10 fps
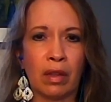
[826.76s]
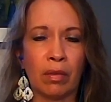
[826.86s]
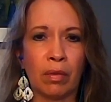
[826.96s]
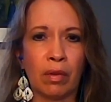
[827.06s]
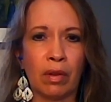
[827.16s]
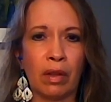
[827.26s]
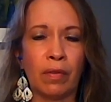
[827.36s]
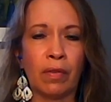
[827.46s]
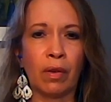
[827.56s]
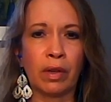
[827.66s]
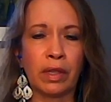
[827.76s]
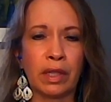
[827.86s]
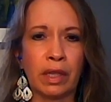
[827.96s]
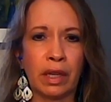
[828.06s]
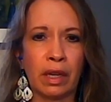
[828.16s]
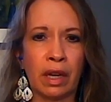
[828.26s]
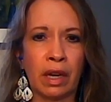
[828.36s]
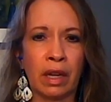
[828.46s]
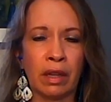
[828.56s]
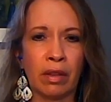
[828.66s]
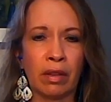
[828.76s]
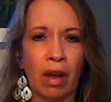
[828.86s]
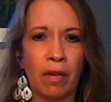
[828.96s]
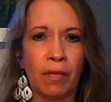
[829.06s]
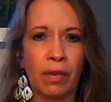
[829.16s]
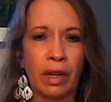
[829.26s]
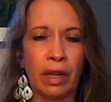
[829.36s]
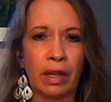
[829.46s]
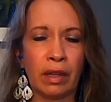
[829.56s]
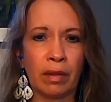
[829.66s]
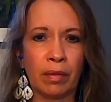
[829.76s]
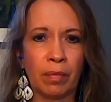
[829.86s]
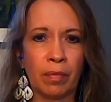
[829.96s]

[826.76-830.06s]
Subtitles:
It's really focusing on softening